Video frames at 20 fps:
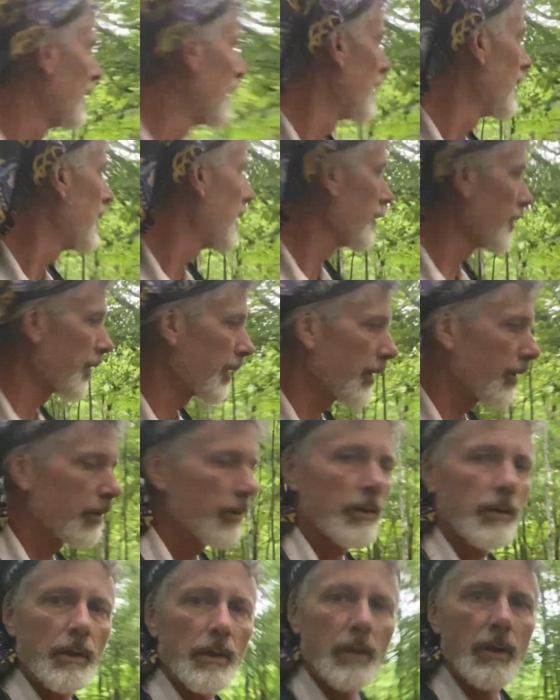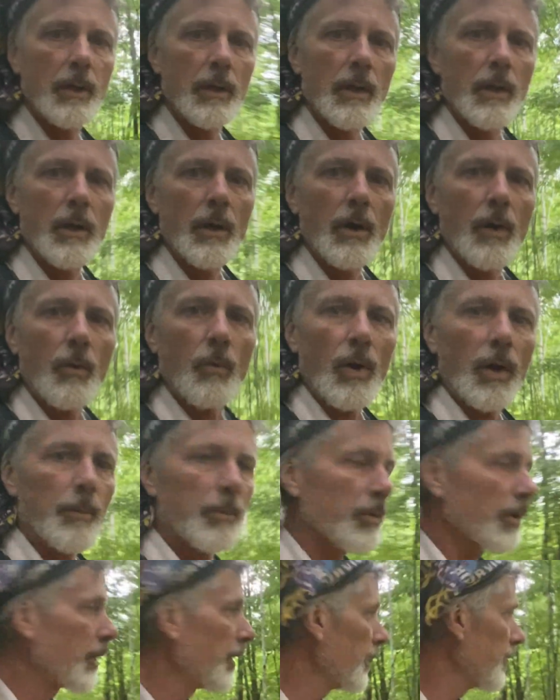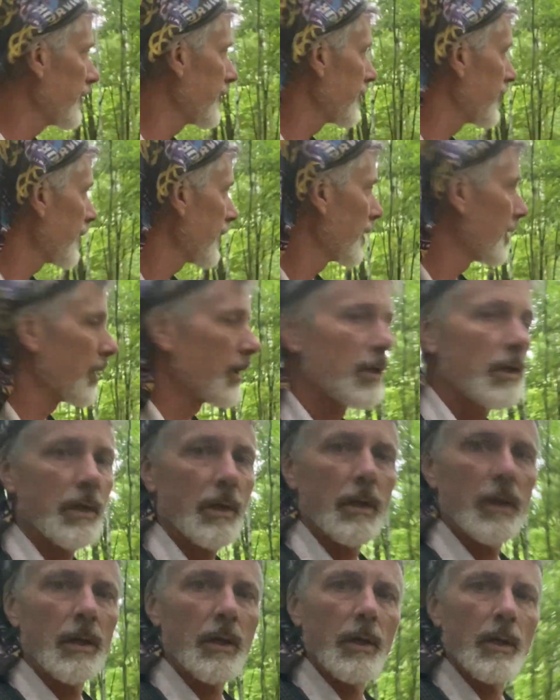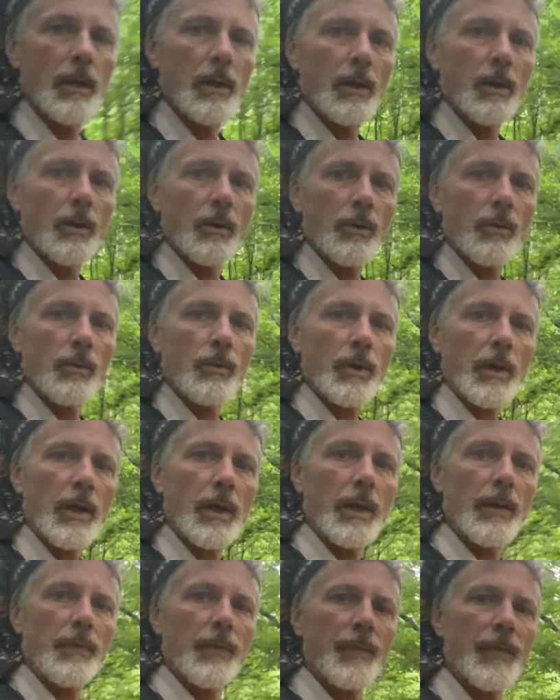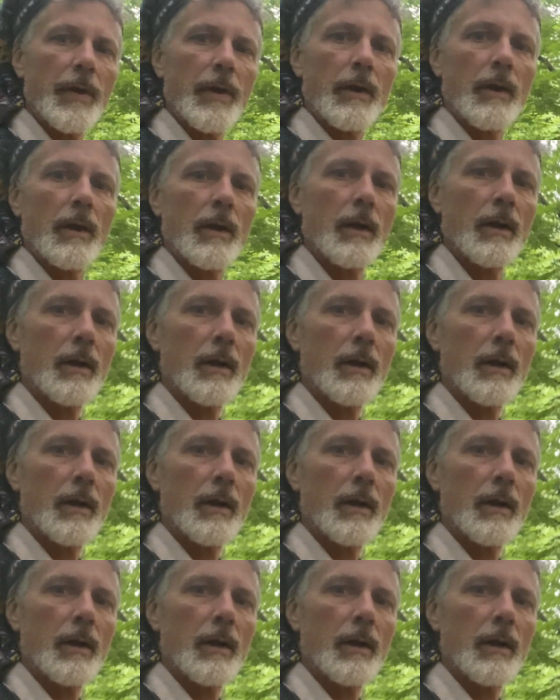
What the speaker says: there we go. White blaze right there.